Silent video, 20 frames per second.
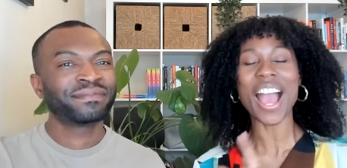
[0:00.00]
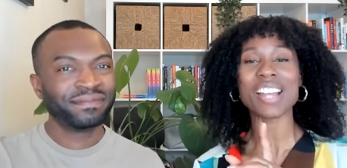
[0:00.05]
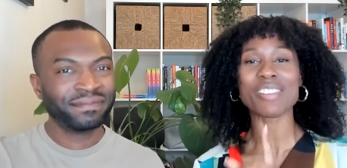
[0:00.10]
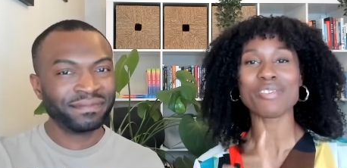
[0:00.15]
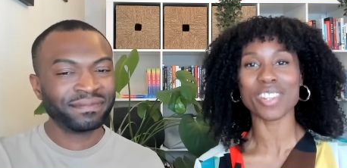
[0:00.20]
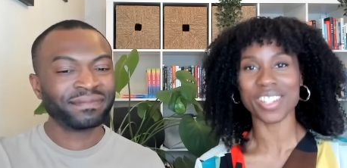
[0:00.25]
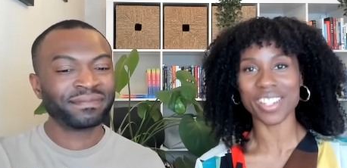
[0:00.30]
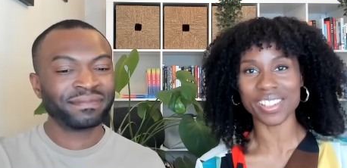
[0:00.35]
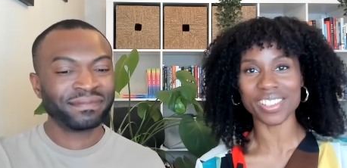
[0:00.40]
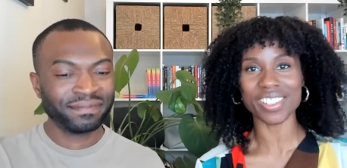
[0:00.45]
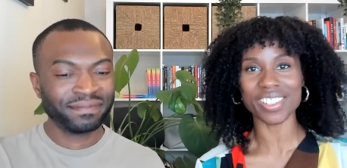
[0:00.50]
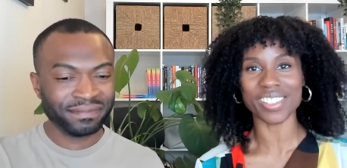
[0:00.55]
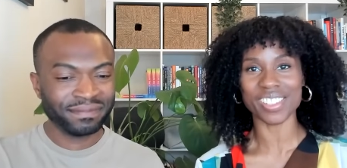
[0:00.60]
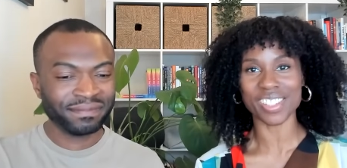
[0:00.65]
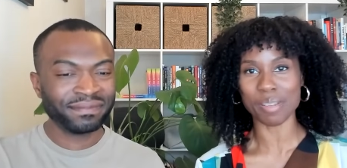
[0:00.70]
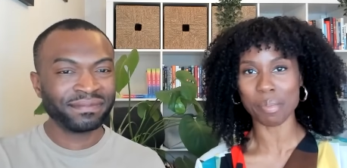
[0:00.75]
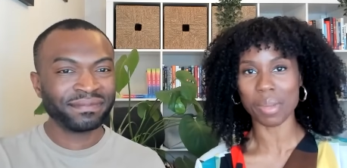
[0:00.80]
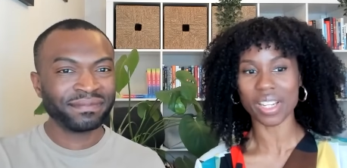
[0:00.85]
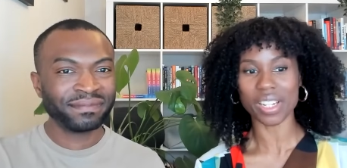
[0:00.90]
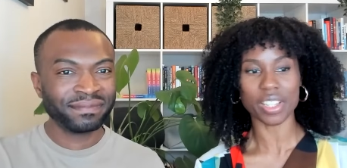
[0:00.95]
Speaker 1: and
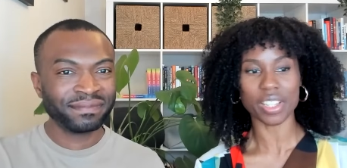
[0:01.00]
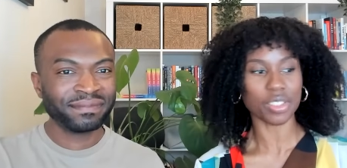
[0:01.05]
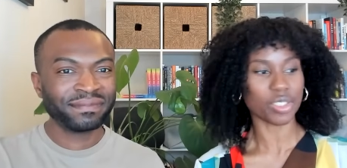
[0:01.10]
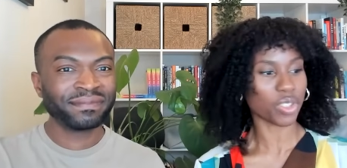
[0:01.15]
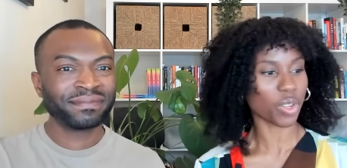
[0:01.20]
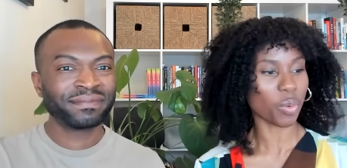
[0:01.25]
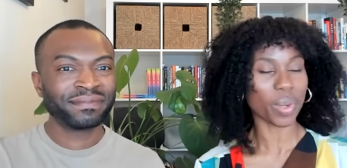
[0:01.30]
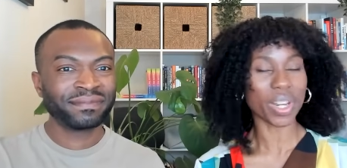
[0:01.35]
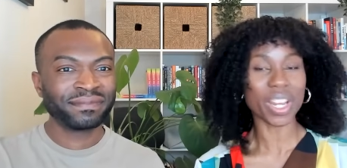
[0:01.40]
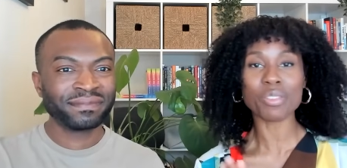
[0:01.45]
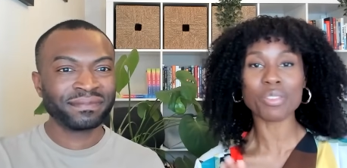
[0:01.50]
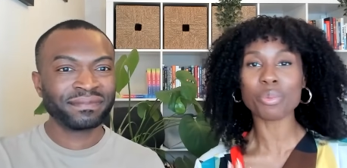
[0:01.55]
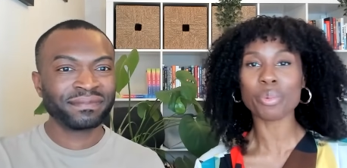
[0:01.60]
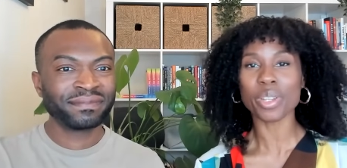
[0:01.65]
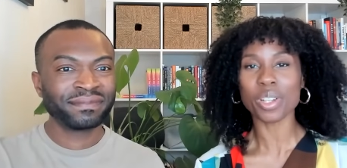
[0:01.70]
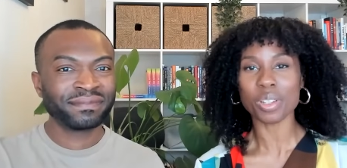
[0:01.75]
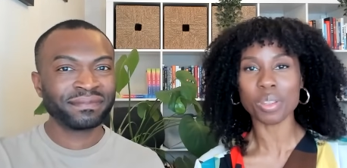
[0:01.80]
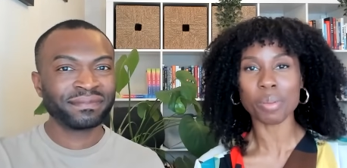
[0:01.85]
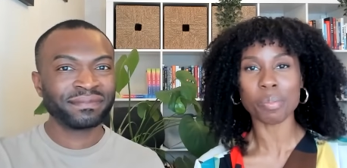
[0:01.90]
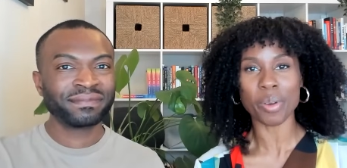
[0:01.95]
redundancy money. So whenever
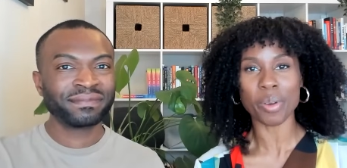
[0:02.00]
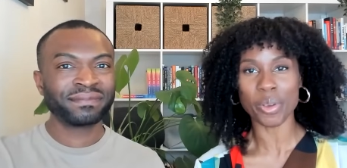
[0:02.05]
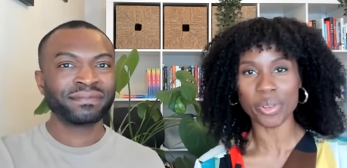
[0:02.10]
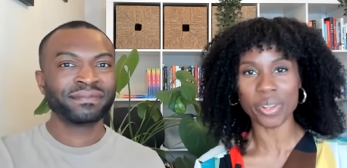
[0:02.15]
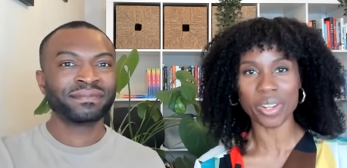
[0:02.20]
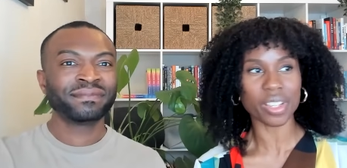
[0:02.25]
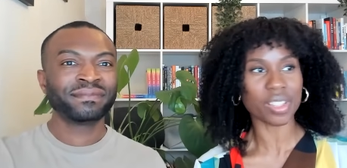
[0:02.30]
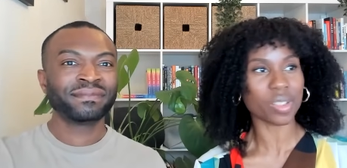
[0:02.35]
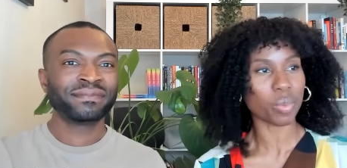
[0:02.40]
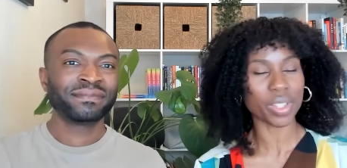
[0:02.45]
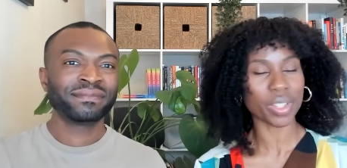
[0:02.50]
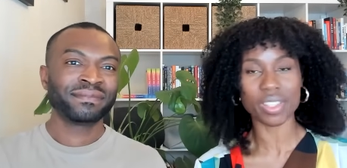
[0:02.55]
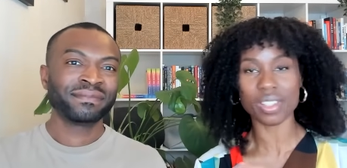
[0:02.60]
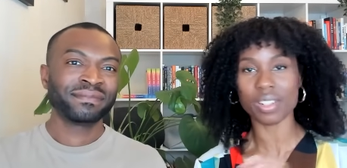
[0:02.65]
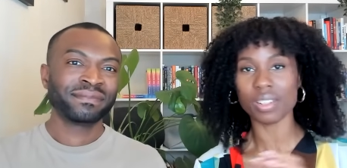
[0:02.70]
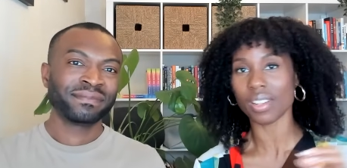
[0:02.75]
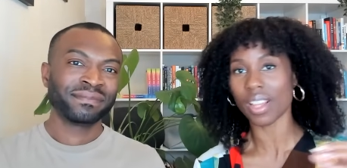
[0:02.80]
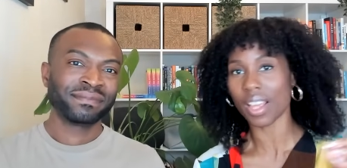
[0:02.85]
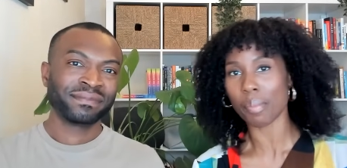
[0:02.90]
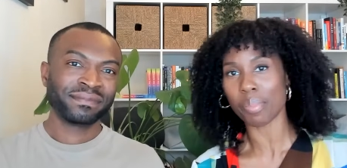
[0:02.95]
we got the bonus, we
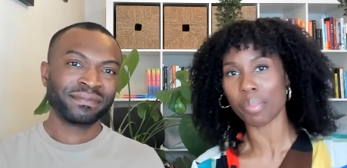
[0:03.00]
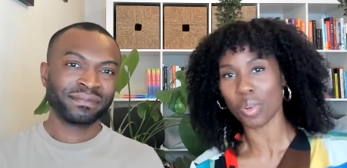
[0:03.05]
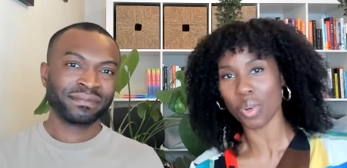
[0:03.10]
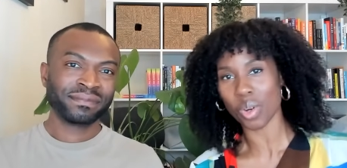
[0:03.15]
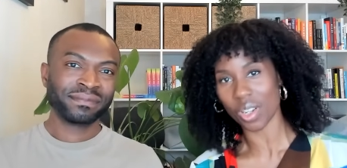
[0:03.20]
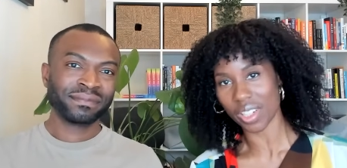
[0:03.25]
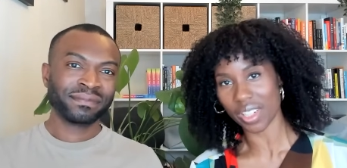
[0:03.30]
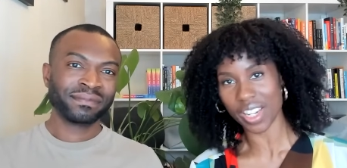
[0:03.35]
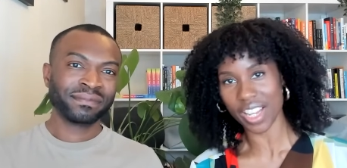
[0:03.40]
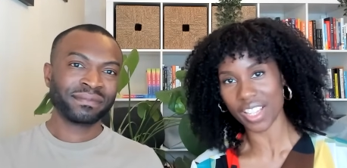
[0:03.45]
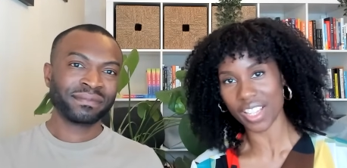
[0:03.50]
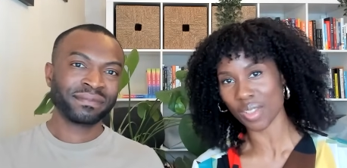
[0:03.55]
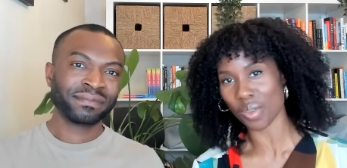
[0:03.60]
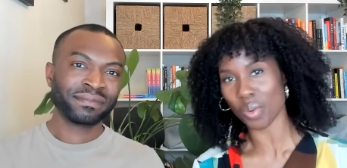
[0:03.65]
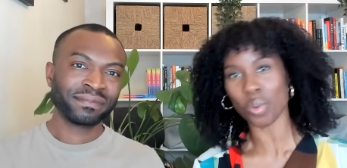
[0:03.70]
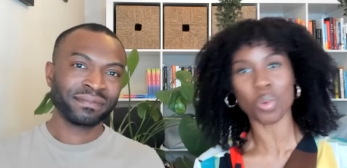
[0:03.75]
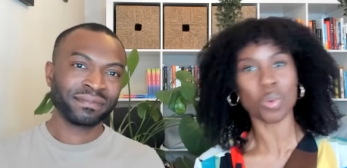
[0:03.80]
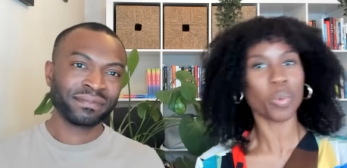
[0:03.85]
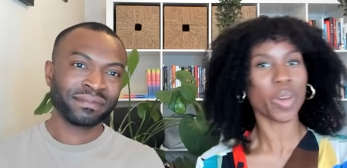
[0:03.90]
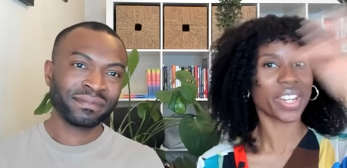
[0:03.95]
didn't like book holidays.
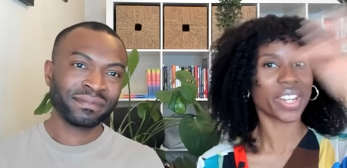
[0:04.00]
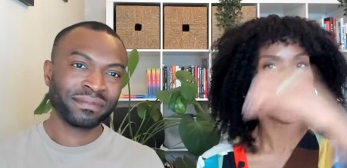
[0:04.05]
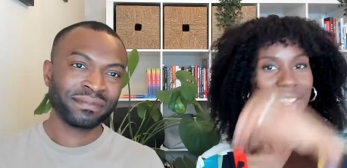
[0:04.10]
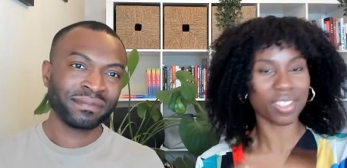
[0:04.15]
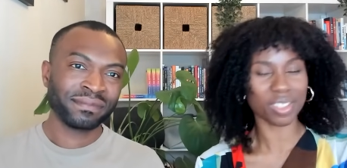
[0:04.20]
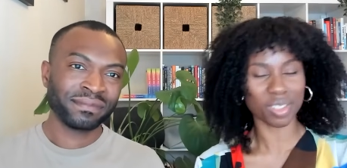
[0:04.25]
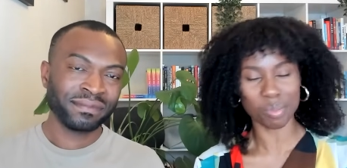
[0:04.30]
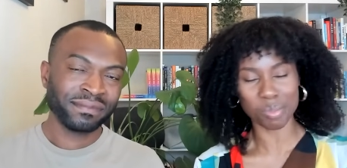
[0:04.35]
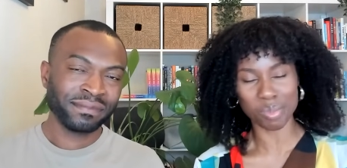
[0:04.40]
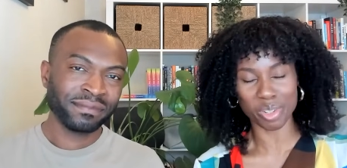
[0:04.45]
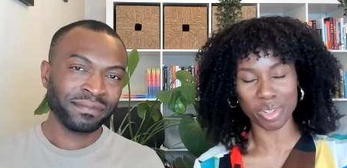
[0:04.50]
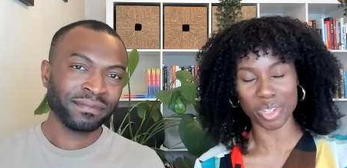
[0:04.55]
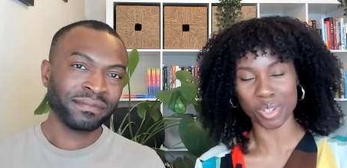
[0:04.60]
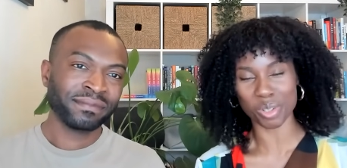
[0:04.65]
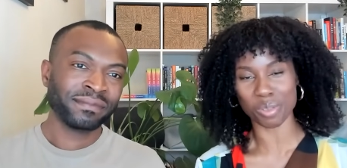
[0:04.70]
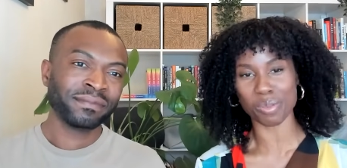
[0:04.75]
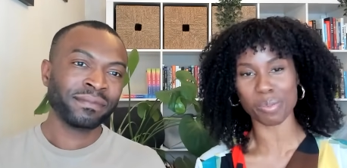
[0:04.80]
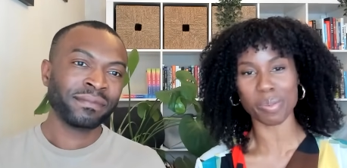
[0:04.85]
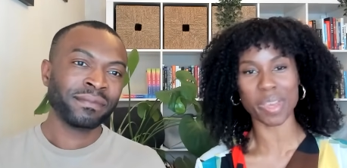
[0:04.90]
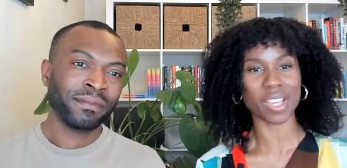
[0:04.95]
It all went into
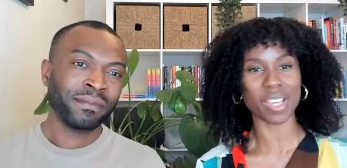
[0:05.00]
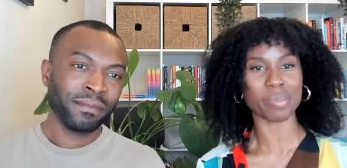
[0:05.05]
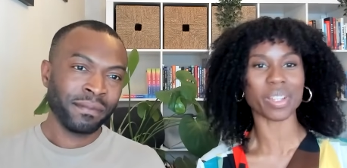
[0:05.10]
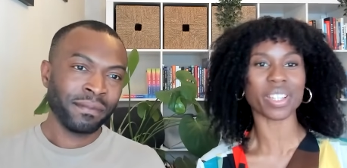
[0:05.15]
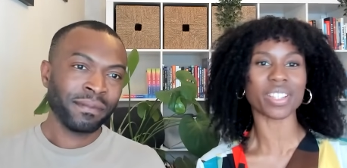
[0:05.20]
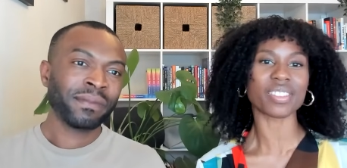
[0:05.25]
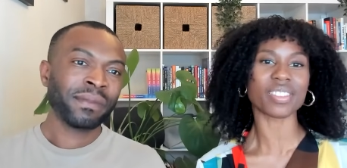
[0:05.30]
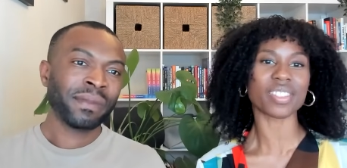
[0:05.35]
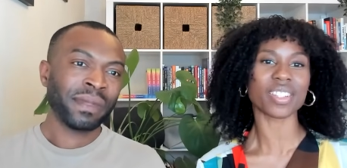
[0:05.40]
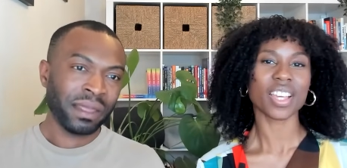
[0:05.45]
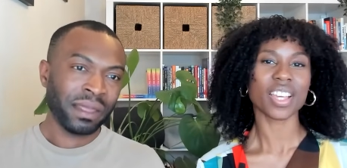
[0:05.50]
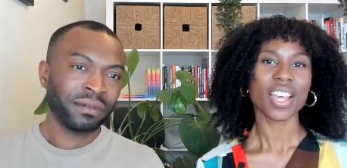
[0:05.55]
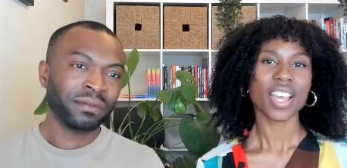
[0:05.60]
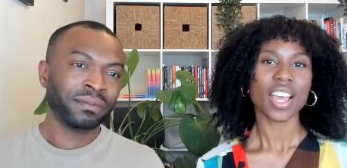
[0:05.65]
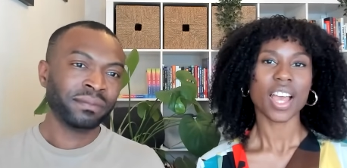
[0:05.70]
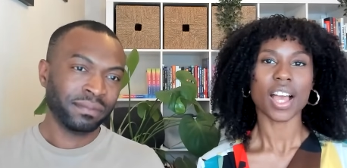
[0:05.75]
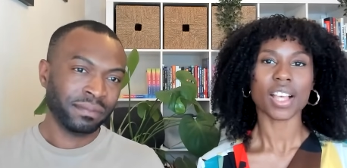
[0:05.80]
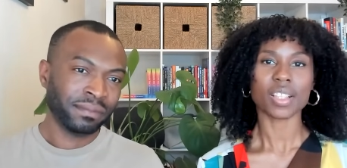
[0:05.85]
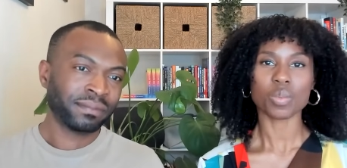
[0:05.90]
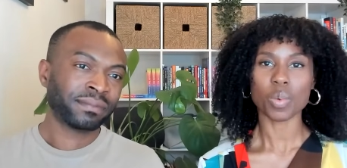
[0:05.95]
mortgage overpayments,
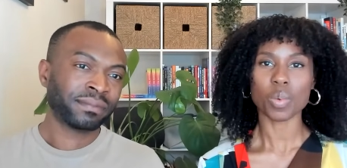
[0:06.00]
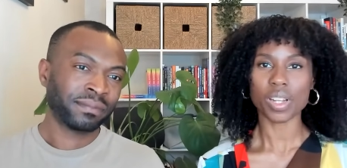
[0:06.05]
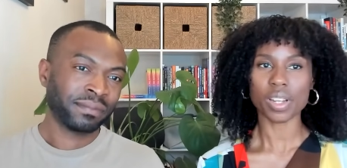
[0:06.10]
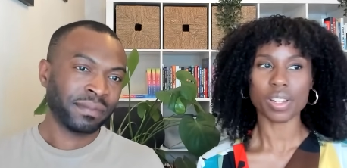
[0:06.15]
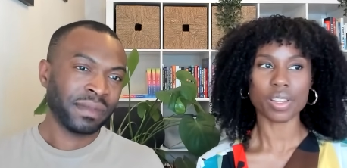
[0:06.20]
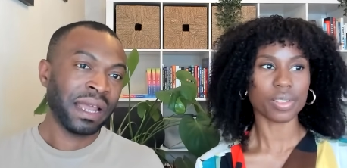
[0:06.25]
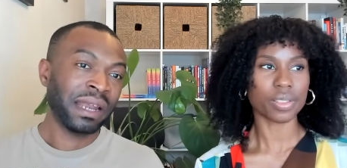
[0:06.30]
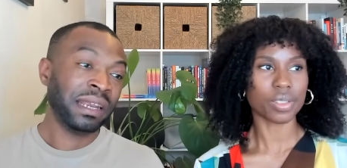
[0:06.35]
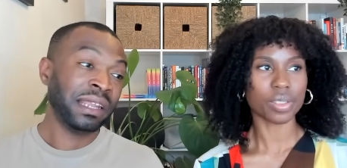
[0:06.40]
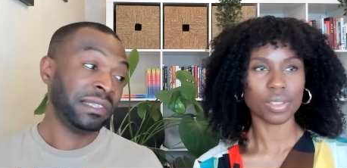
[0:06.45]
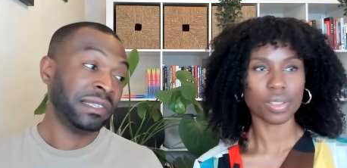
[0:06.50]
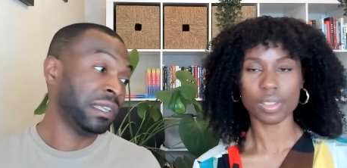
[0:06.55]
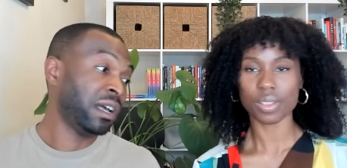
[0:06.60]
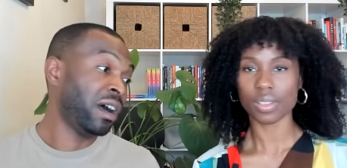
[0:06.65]
as well as at least